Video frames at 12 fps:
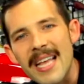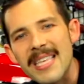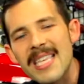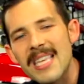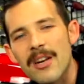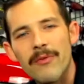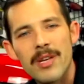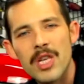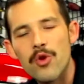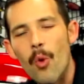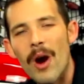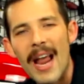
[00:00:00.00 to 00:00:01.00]
and this is going to
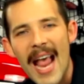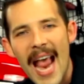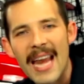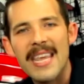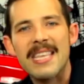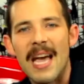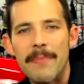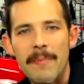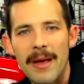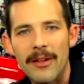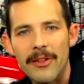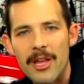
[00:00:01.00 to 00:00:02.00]
restore any type
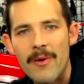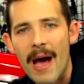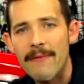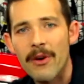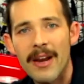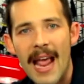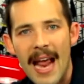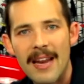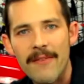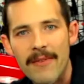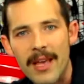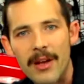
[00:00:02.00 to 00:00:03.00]
of metal that you have on
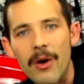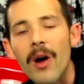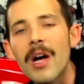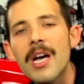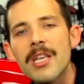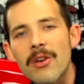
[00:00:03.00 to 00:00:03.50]
any vehicle.